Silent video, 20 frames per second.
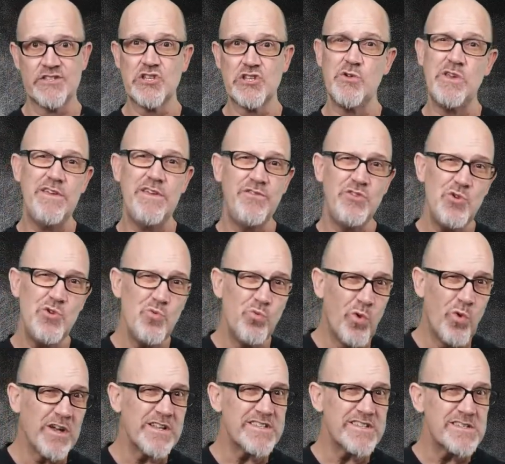So if you
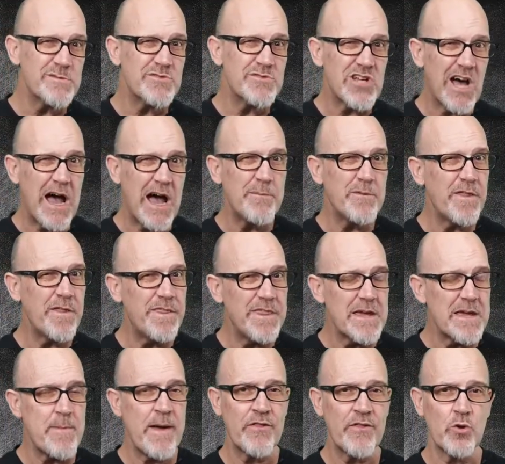want some time to
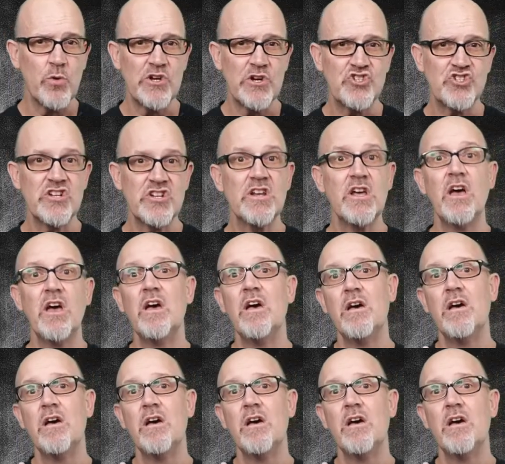think about the question,